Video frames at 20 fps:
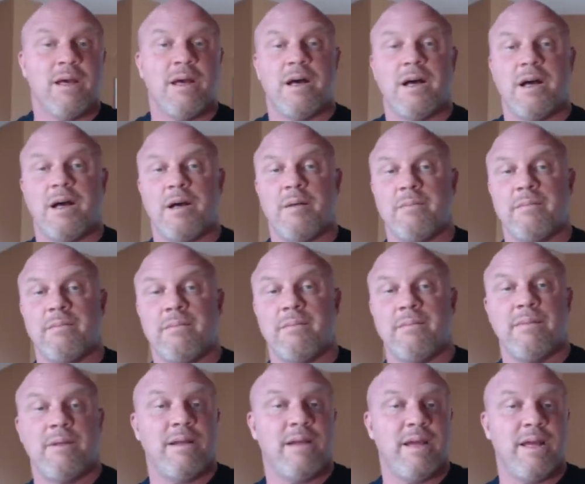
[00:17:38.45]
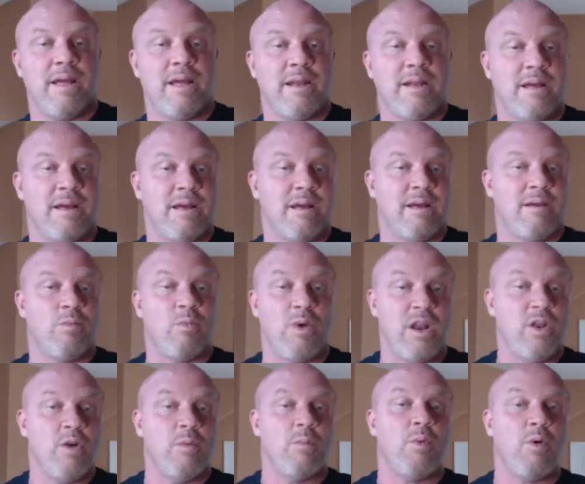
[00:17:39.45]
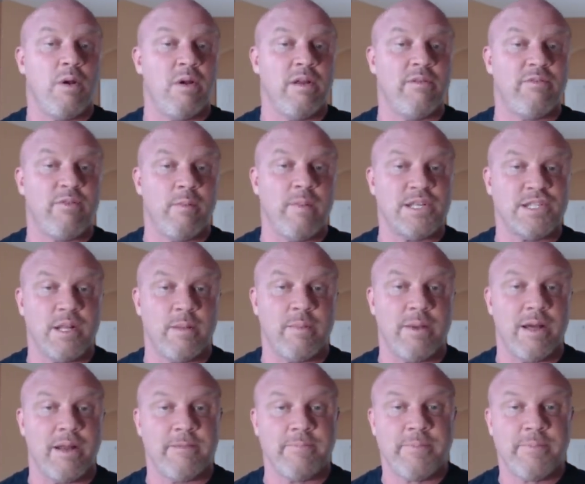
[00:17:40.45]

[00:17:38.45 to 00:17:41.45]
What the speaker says: and want to know more information about it.